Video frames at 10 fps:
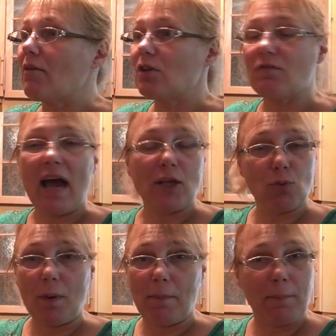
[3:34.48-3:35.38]
you
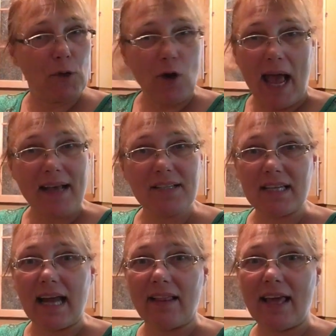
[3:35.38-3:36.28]
whip up your eggs,
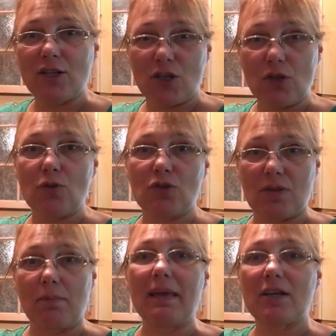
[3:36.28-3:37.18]
and I like to use
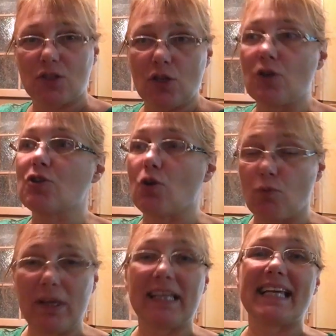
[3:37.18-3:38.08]
the mixer so it
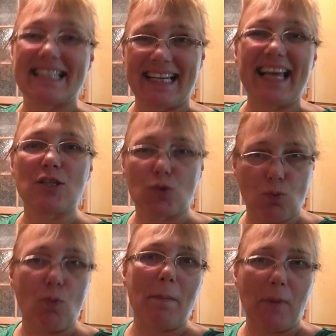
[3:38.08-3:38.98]
really gets a nice
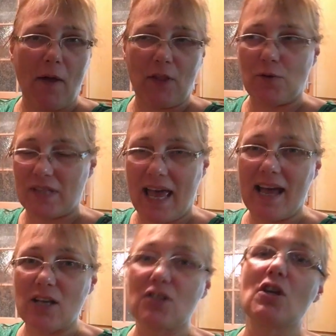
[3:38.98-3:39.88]
whip on those
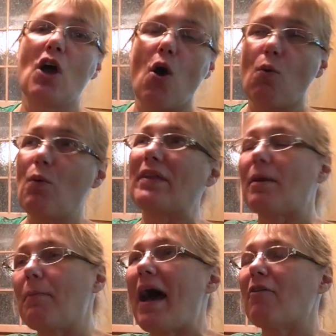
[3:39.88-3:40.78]
eggs. For
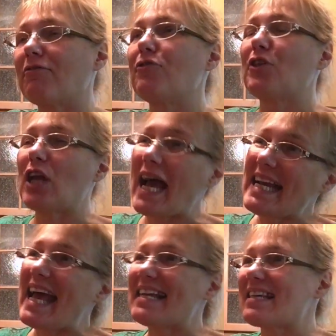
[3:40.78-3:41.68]
the
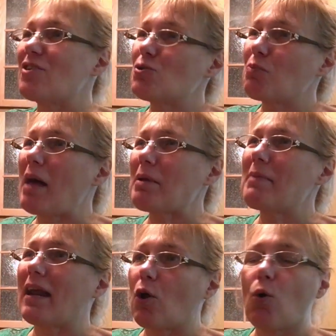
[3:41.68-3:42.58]
9 eggs, I used probably
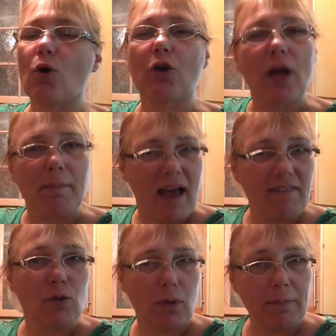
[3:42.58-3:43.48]
about a 1/4 cup of
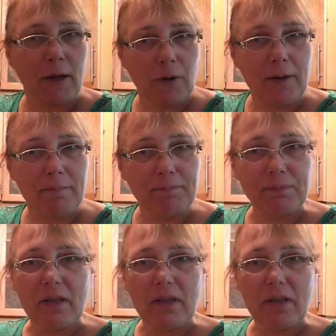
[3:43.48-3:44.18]
heavy whipping cream.